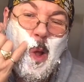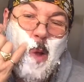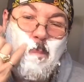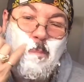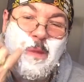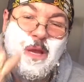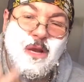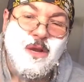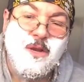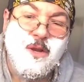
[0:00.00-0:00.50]

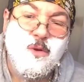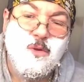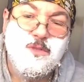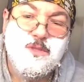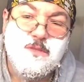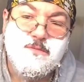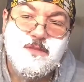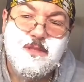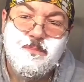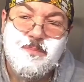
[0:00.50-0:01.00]
middle
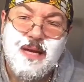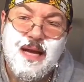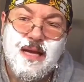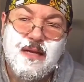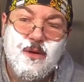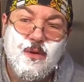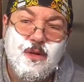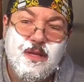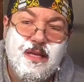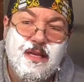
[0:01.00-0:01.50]
notes of
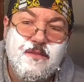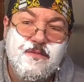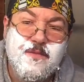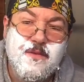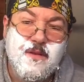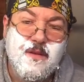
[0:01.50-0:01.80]
tobacco leaf,